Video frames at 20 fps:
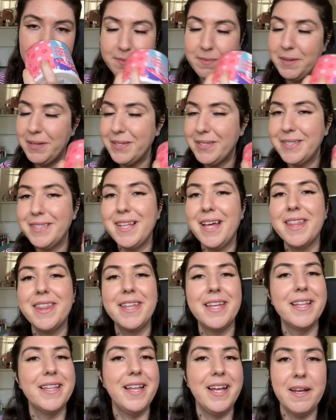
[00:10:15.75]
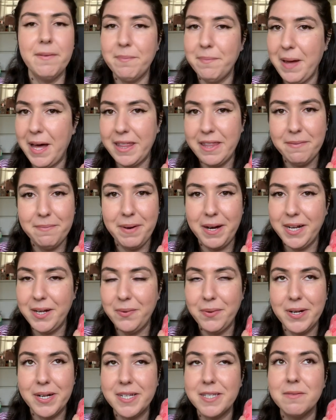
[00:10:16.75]
Smells nothing like Bath and Body
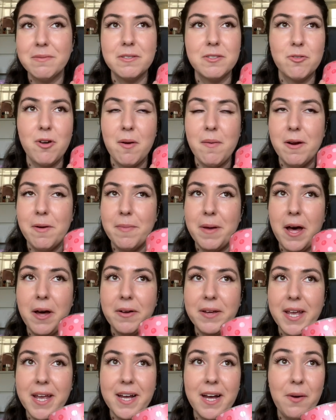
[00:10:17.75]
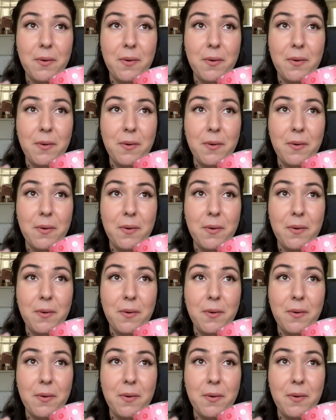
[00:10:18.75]
Works strawberry pound cake.